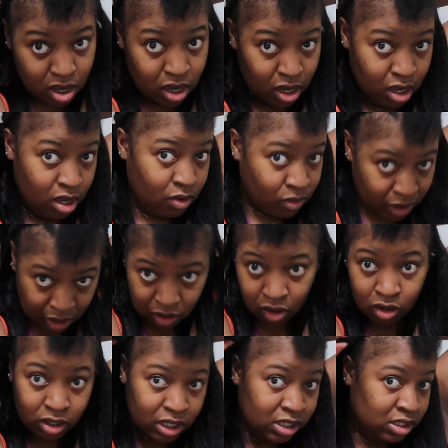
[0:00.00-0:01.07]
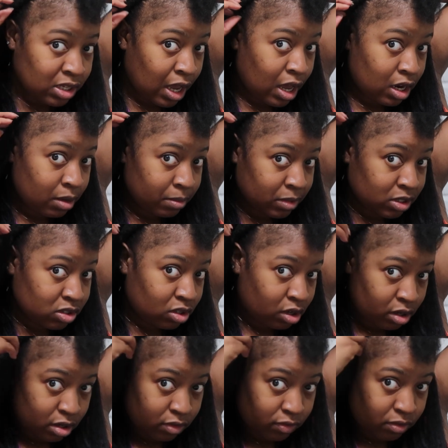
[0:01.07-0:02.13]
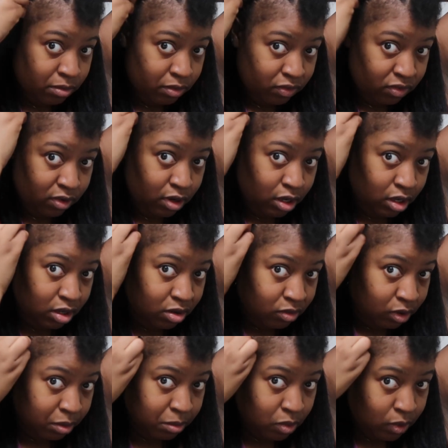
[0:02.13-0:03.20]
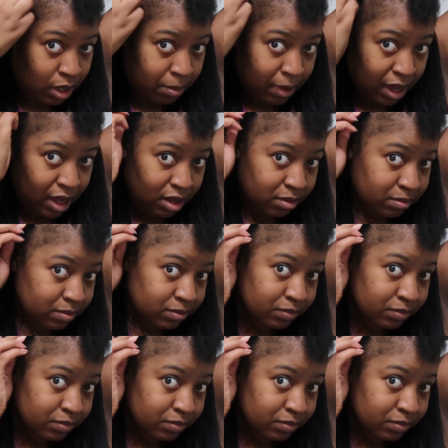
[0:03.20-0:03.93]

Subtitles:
And when I go on this side, I'm gonna start from the front, work my way back.